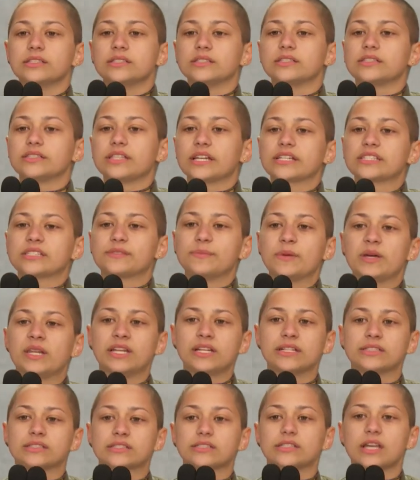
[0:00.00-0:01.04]
six
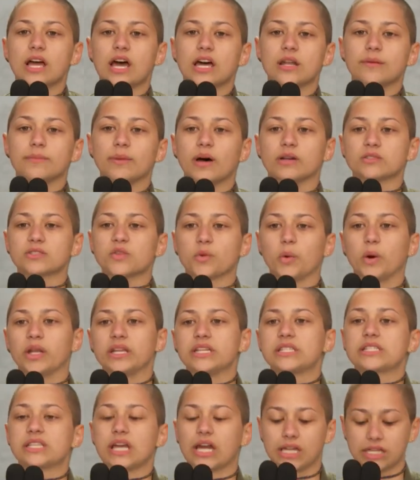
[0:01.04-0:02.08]
minutes and about
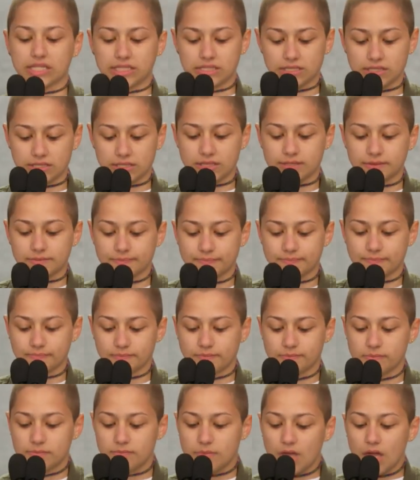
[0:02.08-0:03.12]
twenty seconds.
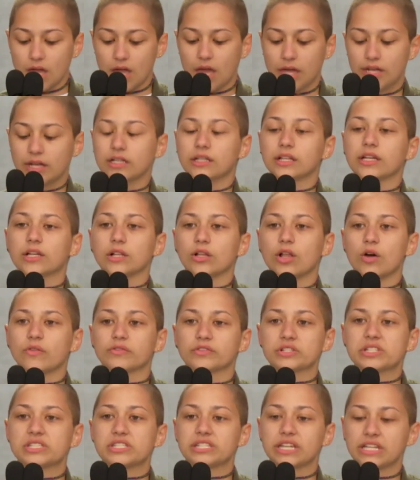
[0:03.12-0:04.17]
In a little
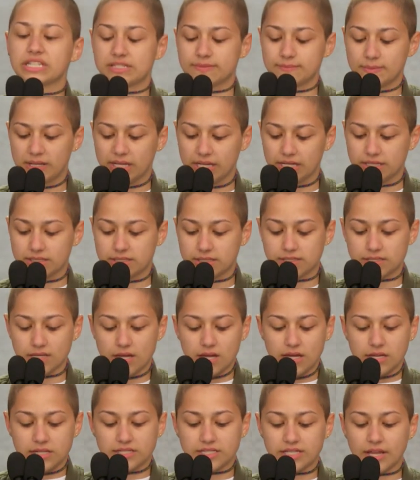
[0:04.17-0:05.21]
over six minutes,
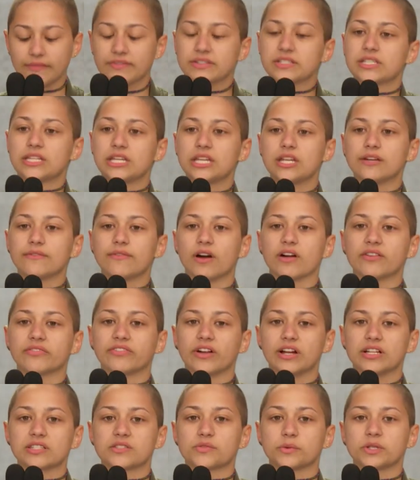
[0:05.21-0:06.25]
seventeen of our
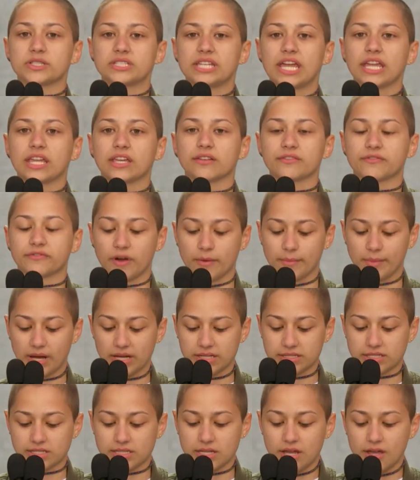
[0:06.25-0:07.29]
friends were taken from
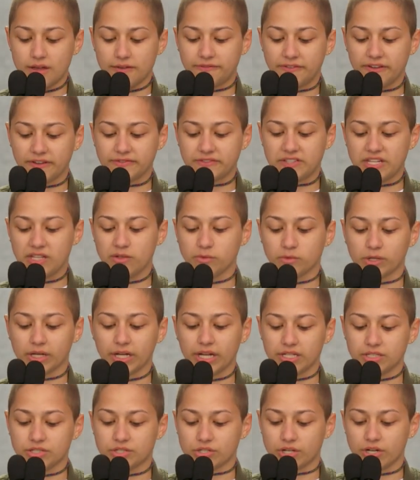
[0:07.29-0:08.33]
us, fifteen were
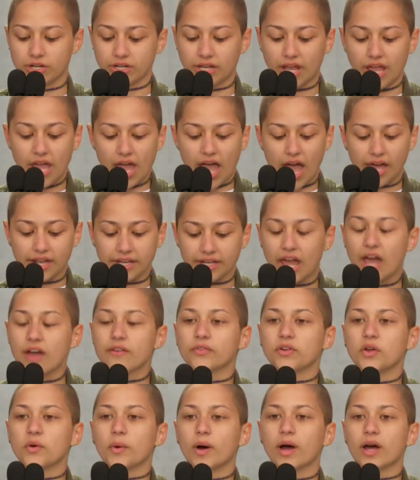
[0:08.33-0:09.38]
injured, and
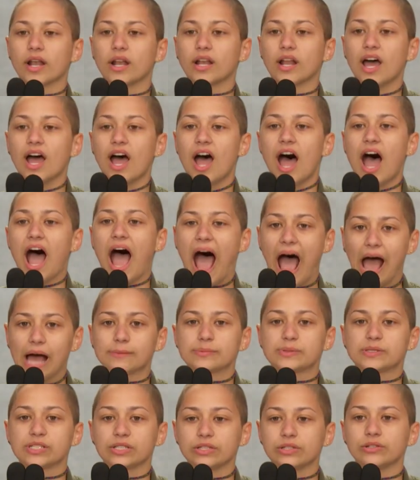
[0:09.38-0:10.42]
everyone,
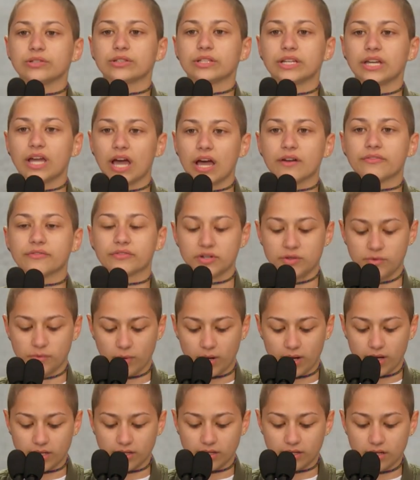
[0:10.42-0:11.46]
absolutely
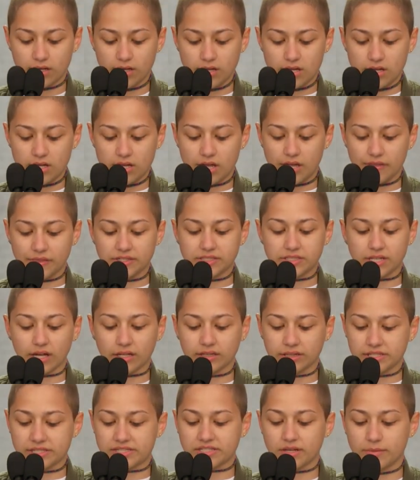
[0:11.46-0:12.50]
everyone, in the
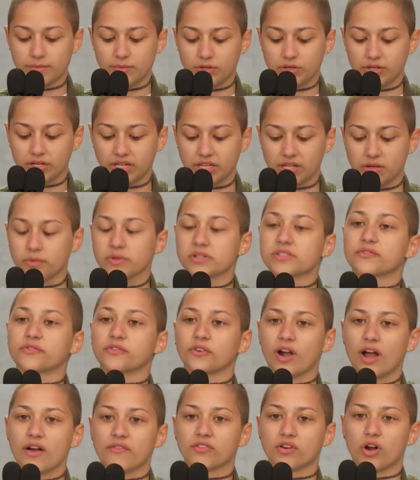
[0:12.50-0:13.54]
Douglas community was
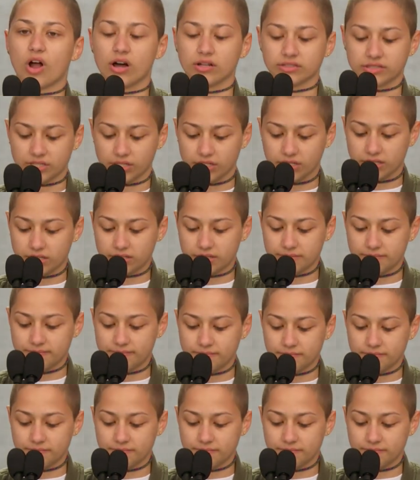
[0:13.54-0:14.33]
forever altered.